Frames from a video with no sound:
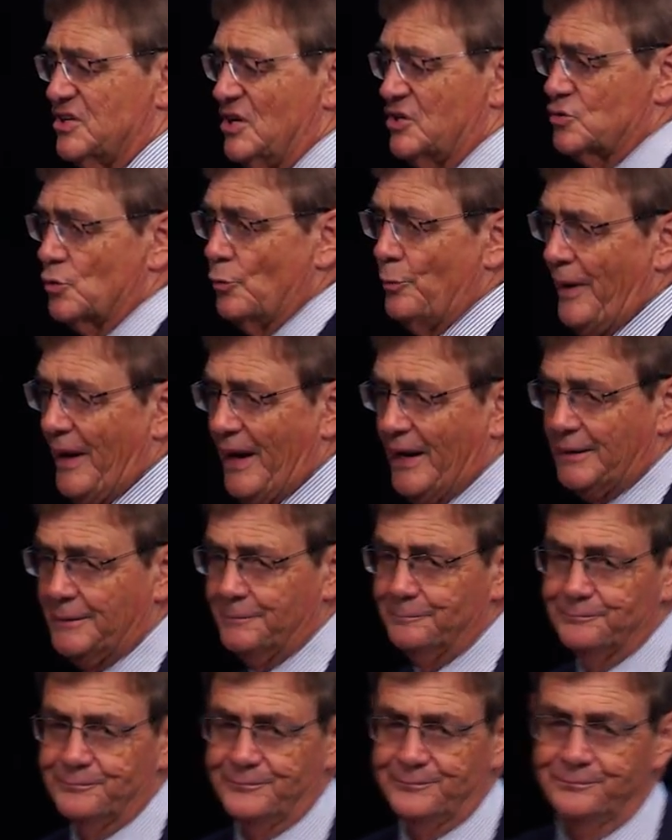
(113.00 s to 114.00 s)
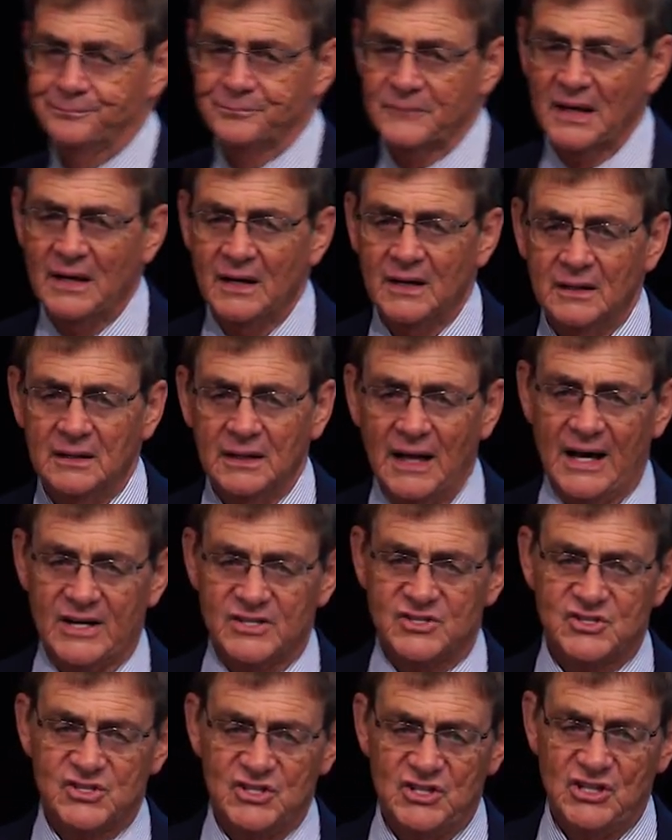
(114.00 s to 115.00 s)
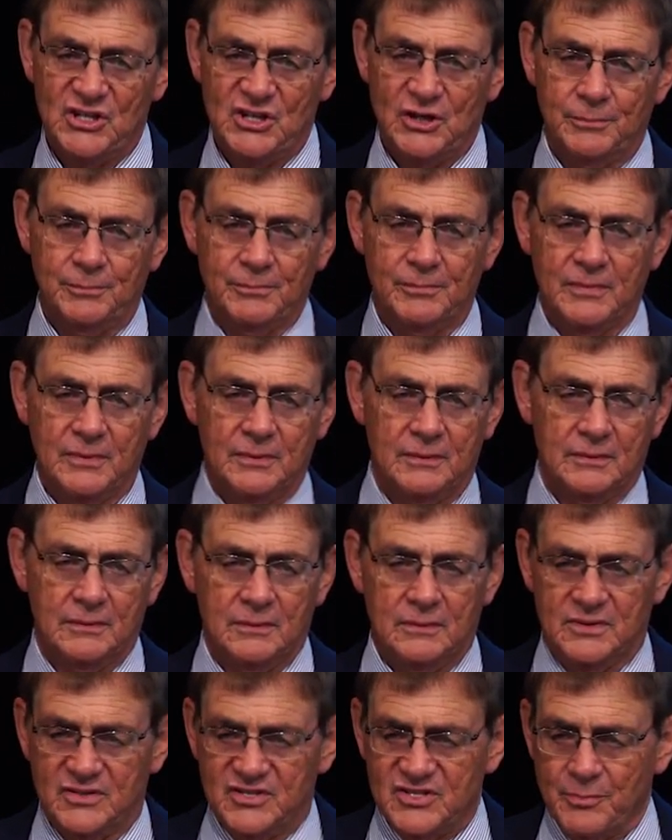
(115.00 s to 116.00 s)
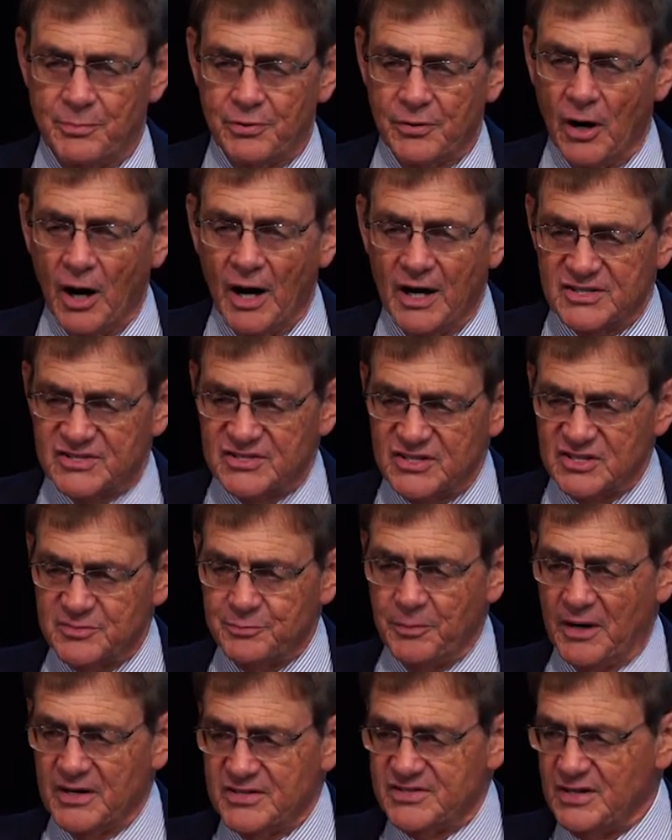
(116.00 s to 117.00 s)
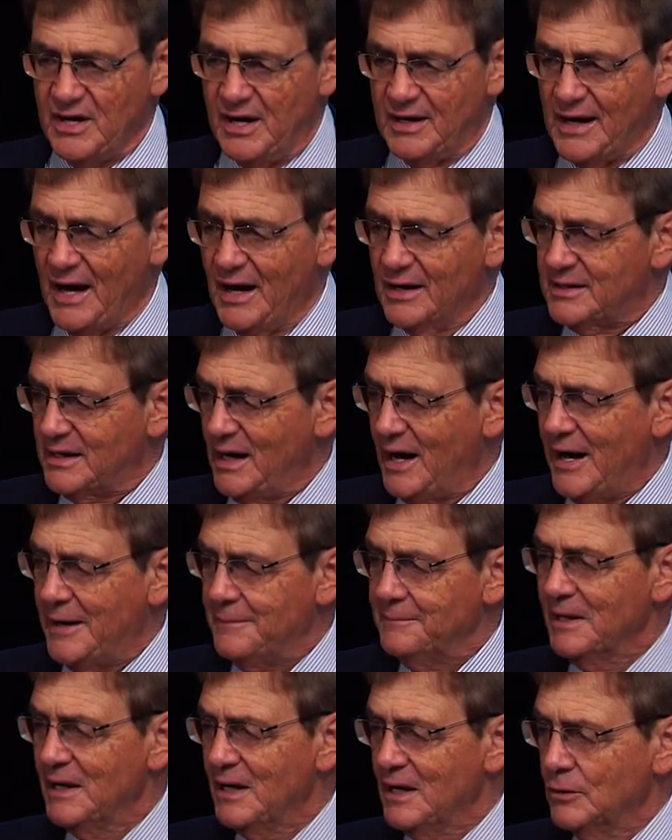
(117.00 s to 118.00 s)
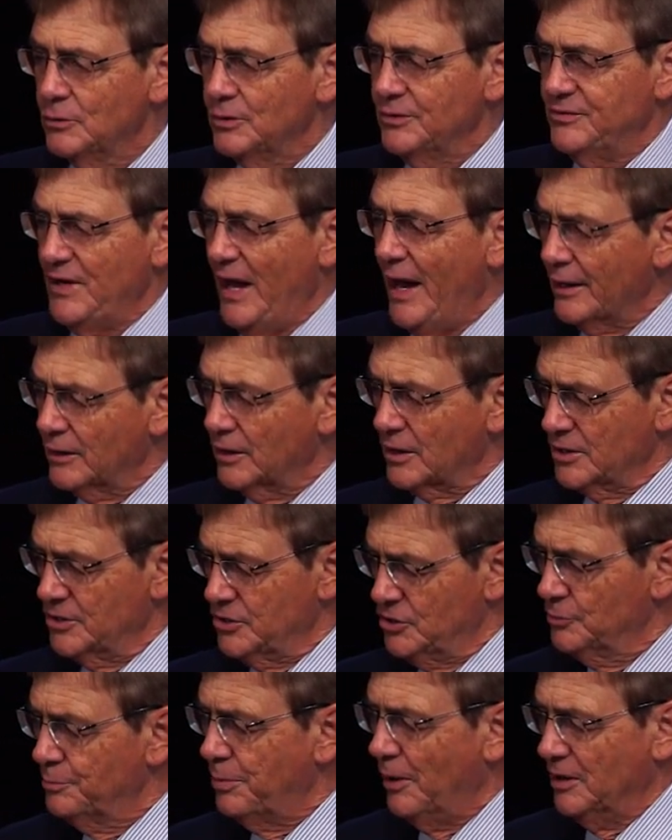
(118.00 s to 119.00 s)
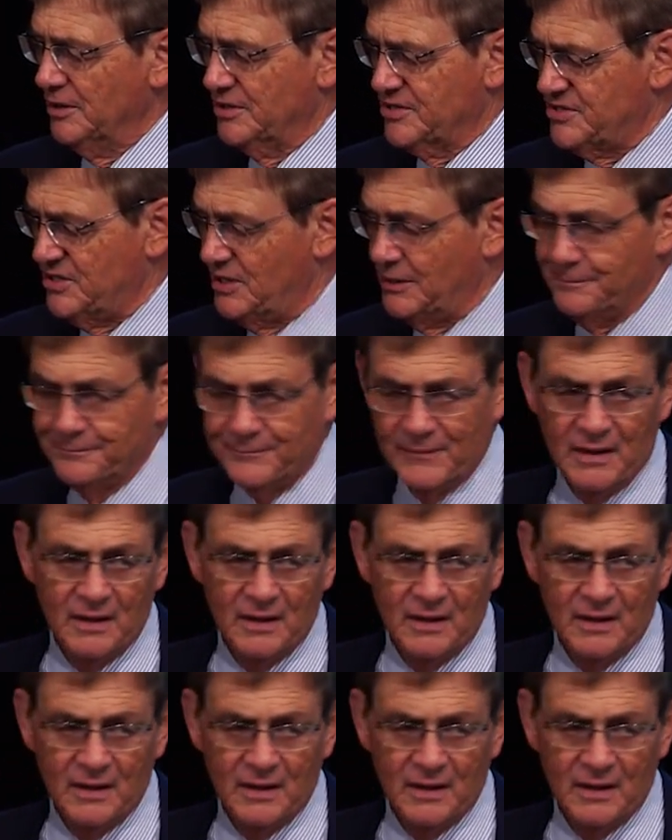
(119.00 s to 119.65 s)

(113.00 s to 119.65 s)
Central Bank last year surprised us by saying, okay, we've now got a new policy.